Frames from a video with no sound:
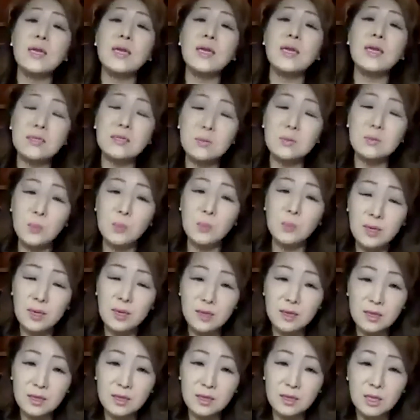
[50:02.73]
or what is
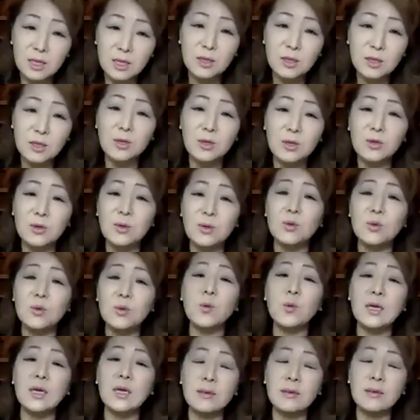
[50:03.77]
being continued, or
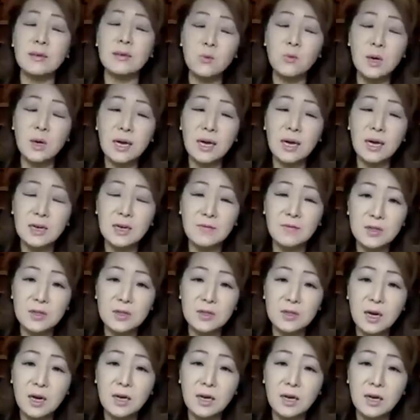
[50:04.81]
what kind of a
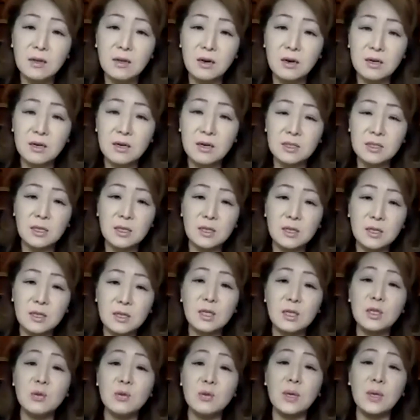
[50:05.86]
dialogue is
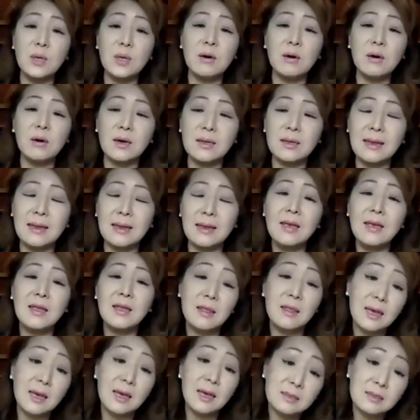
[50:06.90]
continuing on,
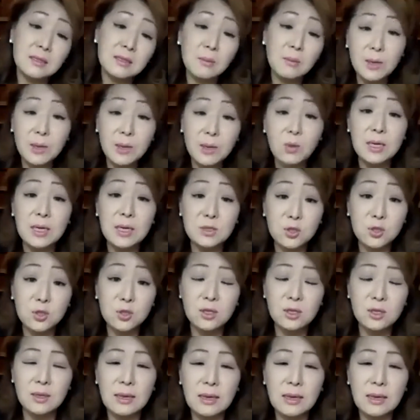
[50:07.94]
that's the big question.